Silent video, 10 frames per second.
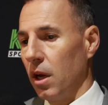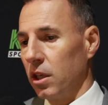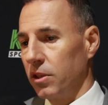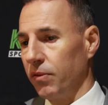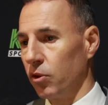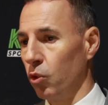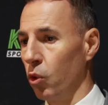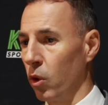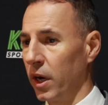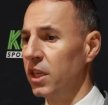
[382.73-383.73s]
against
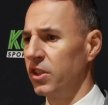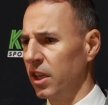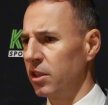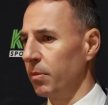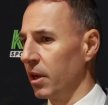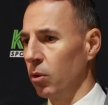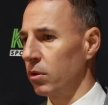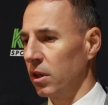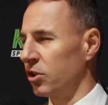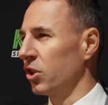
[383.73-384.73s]
Fundora, and he said to me, look,
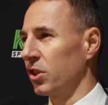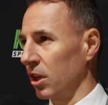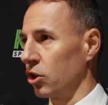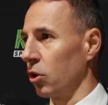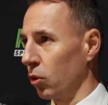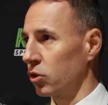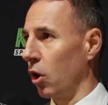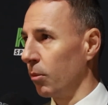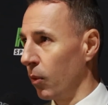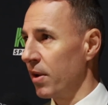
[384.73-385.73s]
it's just such a long
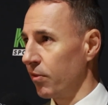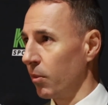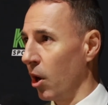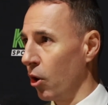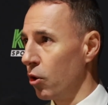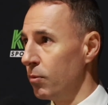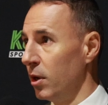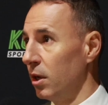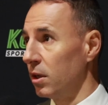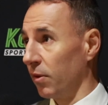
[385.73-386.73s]
time away from home,
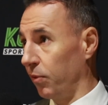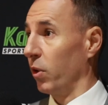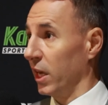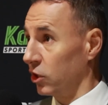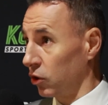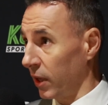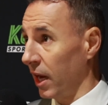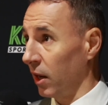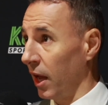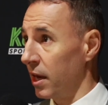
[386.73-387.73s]
the financial
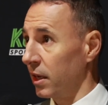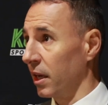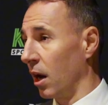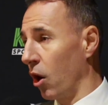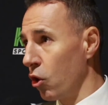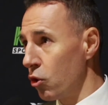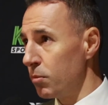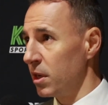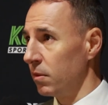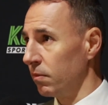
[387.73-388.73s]
outlay to get a
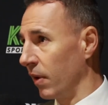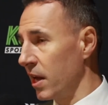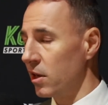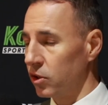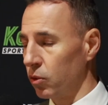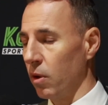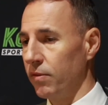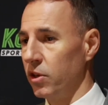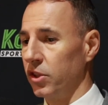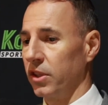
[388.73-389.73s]
home in Vegas or
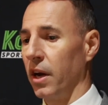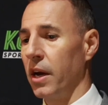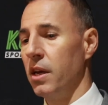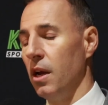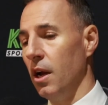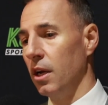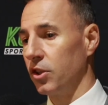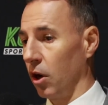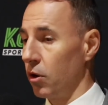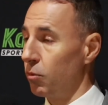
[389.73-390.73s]
wherever you stay,
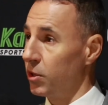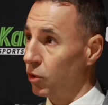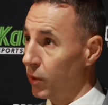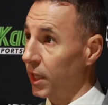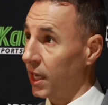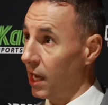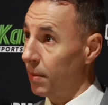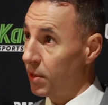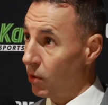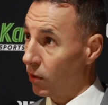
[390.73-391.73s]
so he'll be doing the
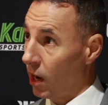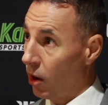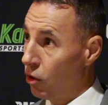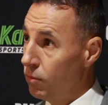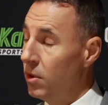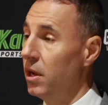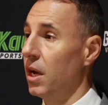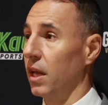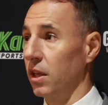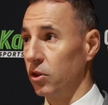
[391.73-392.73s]
camp here at home,
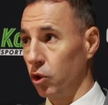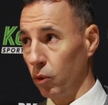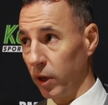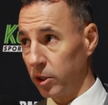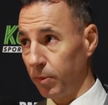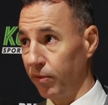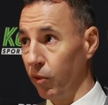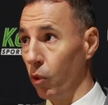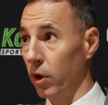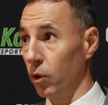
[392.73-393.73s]
and then 2 weeks
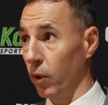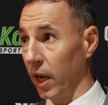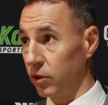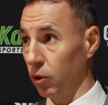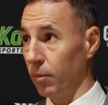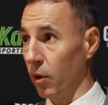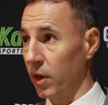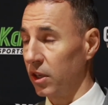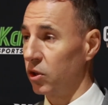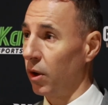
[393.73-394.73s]
before he'll head to
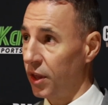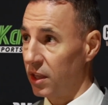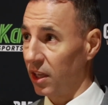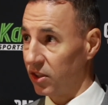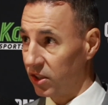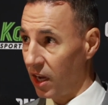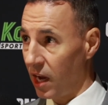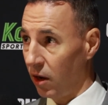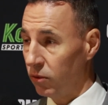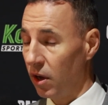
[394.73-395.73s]
America. So I think that's
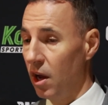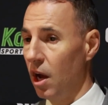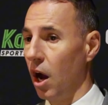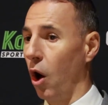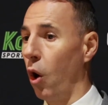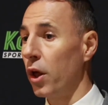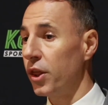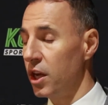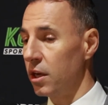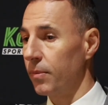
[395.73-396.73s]
sound. I
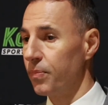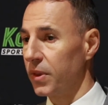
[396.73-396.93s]
think